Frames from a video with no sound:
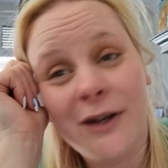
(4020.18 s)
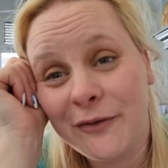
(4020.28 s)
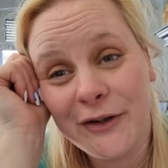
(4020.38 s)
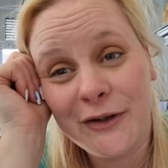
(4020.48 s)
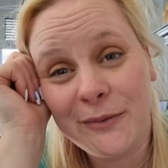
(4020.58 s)

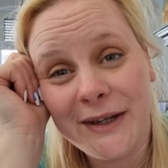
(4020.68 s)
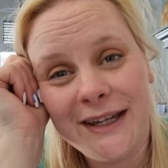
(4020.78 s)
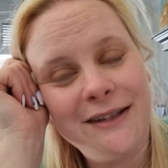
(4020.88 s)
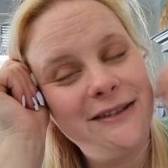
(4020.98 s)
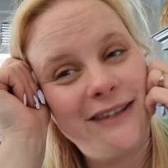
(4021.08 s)
review
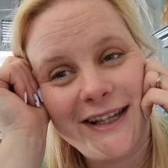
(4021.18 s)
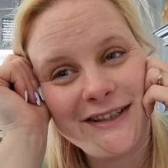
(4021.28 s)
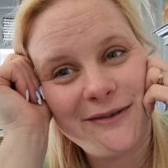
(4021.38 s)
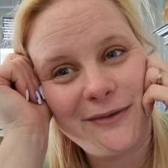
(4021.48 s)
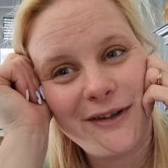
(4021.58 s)
me,
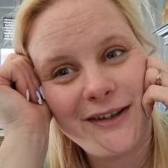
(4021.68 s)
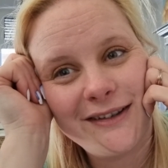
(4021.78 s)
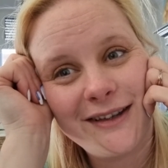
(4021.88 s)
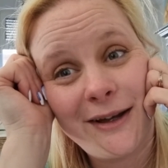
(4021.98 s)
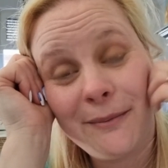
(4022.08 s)

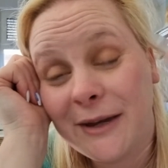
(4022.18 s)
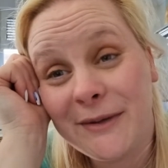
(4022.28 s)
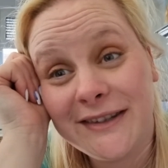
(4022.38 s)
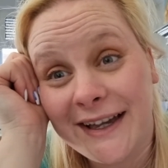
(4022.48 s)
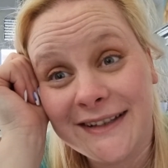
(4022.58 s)
make
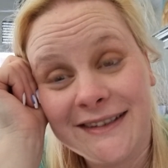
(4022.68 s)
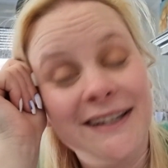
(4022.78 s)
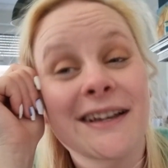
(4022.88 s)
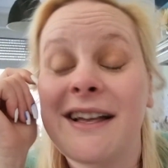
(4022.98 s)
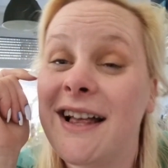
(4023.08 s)
me test,
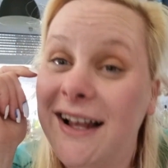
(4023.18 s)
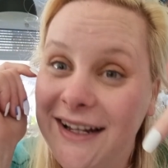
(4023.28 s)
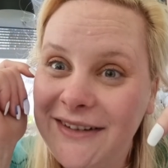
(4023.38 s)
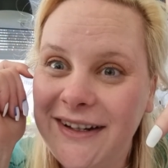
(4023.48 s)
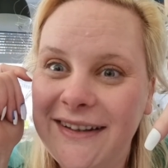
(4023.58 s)

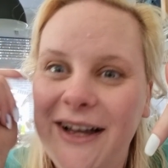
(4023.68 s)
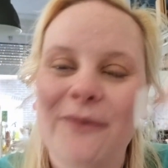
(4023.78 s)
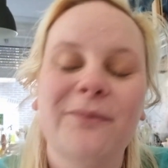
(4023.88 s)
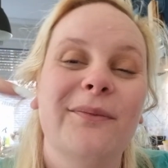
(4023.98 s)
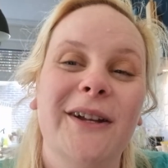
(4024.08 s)
leave that
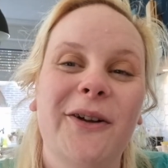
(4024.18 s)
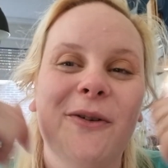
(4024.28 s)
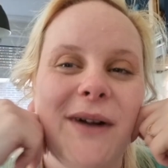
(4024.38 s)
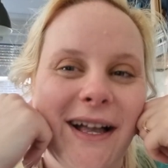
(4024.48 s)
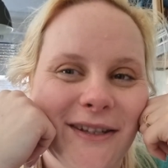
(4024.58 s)
down
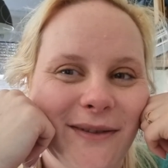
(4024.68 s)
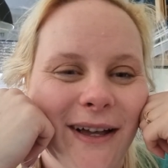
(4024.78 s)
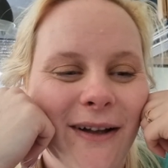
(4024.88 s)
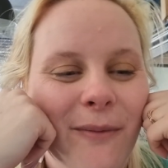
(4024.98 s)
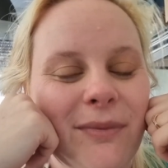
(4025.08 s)
below as
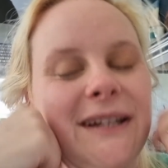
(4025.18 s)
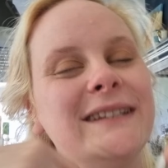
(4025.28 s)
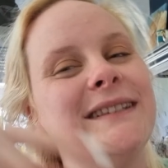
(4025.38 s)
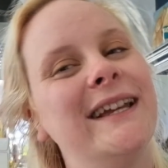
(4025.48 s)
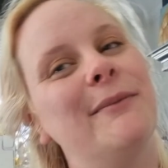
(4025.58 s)
well. And
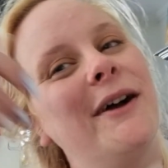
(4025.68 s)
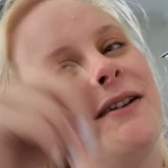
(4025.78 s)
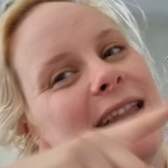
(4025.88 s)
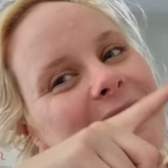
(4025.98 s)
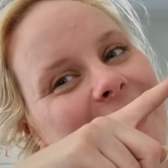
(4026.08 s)
please think about
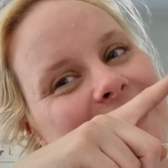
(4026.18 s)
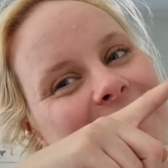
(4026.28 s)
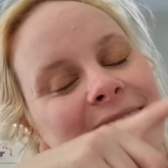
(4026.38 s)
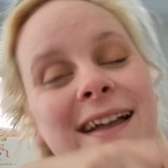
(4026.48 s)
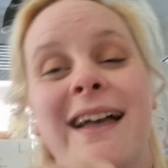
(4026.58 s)
like
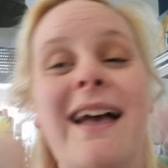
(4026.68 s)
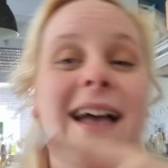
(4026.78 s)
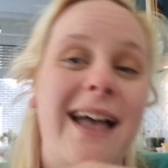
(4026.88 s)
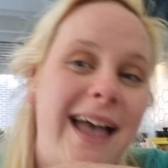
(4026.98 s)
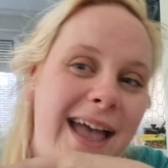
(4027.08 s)

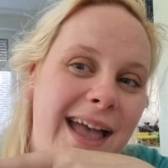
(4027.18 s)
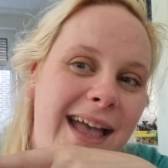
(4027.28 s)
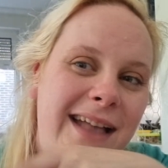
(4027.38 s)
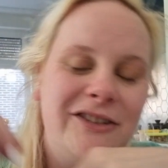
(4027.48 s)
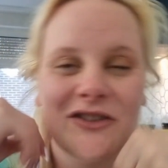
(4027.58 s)

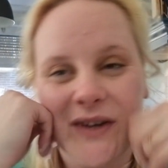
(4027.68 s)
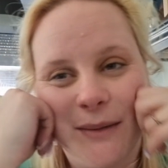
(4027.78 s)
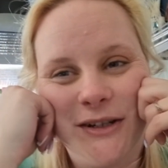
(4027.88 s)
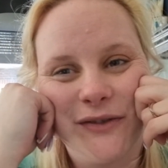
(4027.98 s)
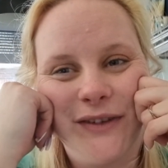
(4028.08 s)
and
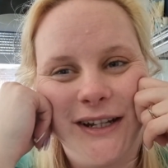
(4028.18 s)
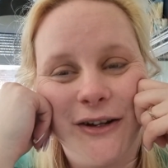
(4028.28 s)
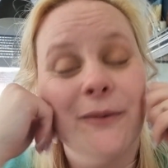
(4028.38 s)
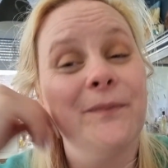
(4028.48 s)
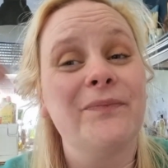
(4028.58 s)
subscribe this
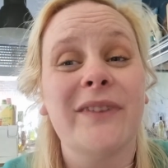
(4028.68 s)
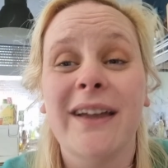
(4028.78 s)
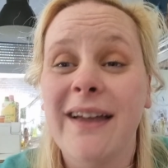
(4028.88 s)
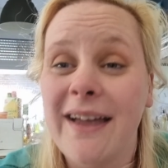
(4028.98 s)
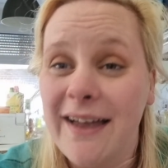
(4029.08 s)
video.
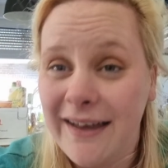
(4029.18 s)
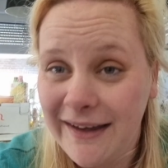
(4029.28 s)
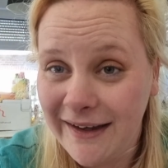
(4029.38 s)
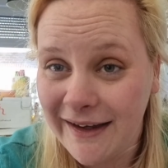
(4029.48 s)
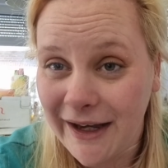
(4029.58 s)

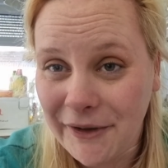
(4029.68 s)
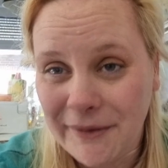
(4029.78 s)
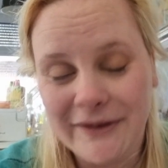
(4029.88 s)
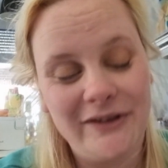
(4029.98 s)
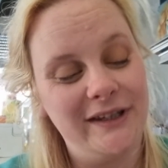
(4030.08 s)
if you
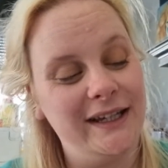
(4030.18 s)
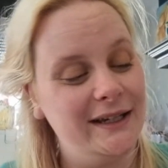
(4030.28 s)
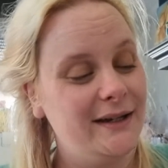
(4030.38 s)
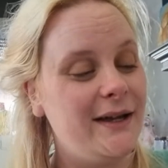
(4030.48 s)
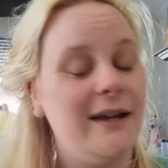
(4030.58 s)
want to
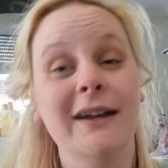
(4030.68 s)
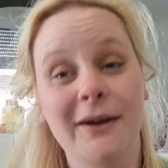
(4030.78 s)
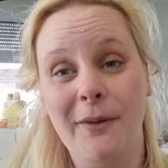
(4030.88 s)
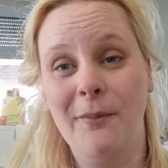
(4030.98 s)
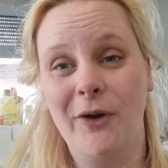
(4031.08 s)
see
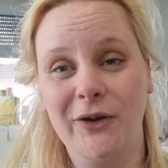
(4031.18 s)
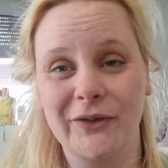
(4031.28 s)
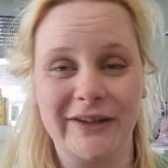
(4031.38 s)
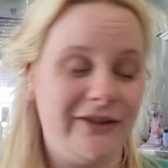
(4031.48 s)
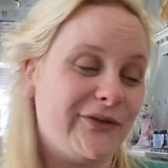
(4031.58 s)
more
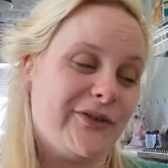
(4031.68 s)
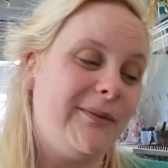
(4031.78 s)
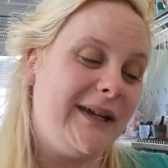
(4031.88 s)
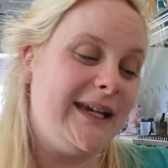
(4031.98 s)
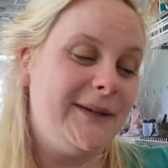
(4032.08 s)
content
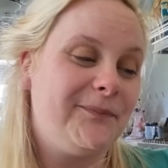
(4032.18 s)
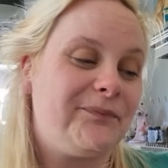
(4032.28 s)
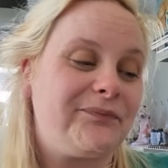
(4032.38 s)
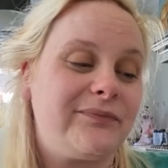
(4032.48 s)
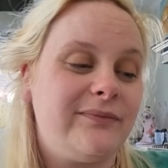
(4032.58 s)
from me,
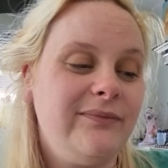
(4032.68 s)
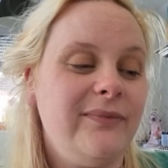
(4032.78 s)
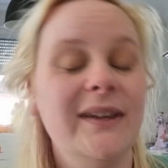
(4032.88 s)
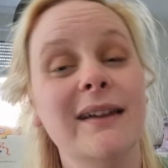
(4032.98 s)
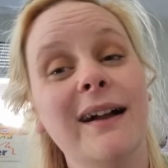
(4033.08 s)

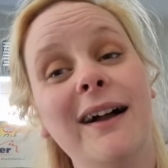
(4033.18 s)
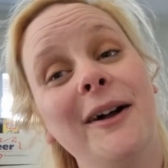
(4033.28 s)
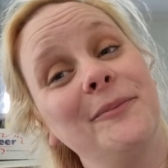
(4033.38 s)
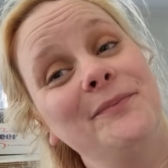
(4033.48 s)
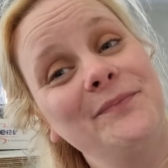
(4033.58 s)

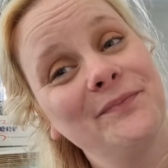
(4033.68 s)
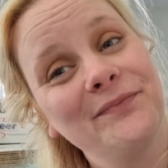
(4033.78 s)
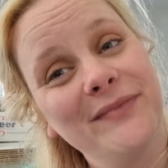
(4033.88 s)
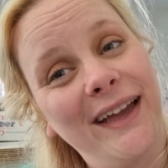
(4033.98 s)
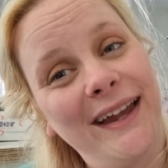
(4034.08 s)
and
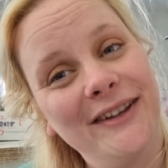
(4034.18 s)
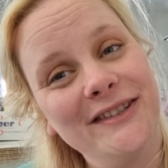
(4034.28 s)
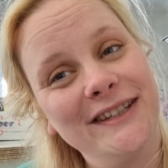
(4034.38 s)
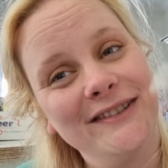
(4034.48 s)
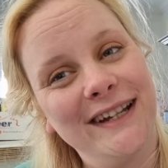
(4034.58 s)
I'll
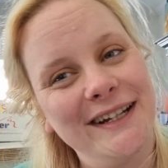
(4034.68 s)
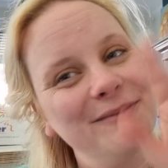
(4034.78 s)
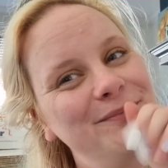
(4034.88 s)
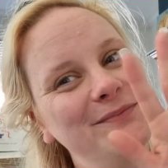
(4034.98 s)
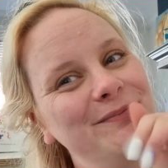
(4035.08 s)
see you
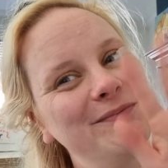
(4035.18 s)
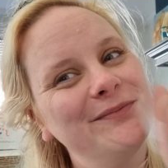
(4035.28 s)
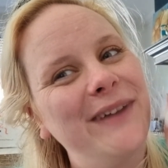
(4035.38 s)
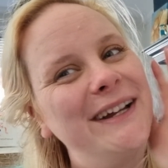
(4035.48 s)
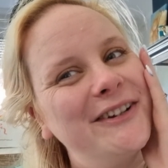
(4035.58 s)
later. Bye,